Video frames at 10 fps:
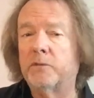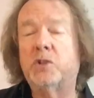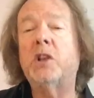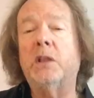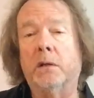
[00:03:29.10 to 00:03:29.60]
of
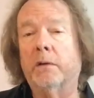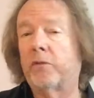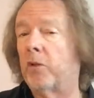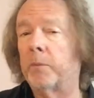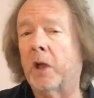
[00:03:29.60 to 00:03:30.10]
G, of
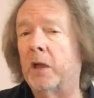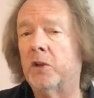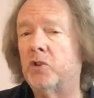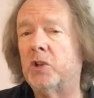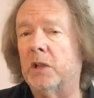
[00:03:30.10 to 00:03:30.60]
some kind
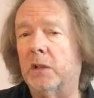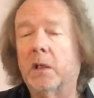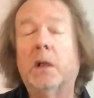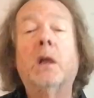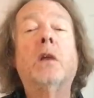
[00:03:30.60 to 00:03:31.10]
of G.
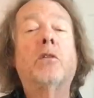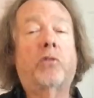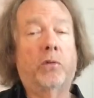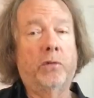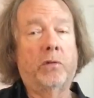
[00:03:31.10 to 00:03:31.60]

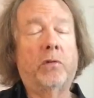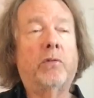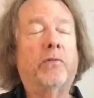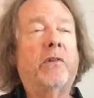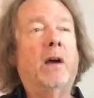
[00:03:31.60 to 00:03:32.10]
So this is
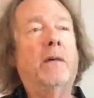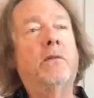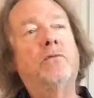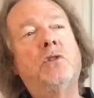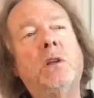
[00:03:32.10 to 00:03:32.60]
the five
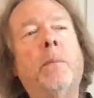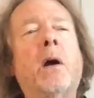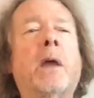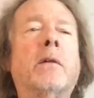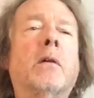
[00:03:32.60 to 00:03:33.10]
of G
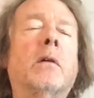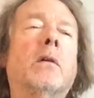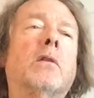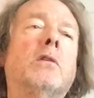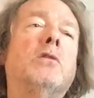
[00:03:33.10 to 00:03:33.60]

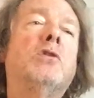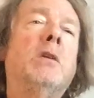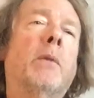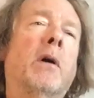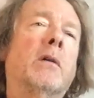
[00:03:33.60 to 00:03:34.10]
minor,
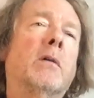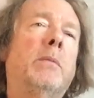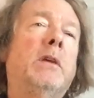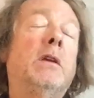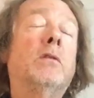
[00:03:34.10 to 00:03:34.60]
G minor
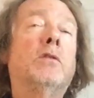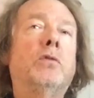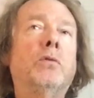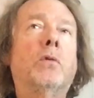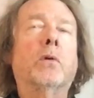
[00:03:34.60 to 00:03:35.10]
being the
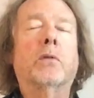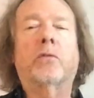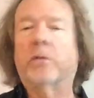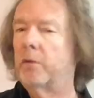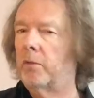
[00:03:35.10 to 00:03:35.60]
two chord.
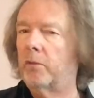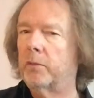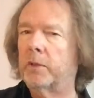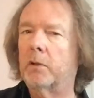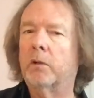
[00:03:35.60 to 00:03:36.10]
So this is
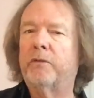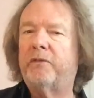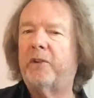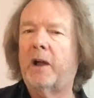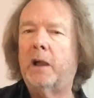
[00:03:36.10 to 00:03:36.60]
what they call
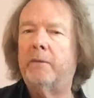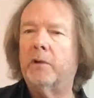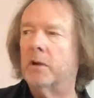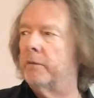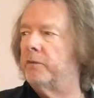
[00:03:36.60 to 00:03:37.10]
five
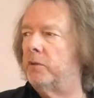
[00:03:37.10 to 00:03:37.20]
of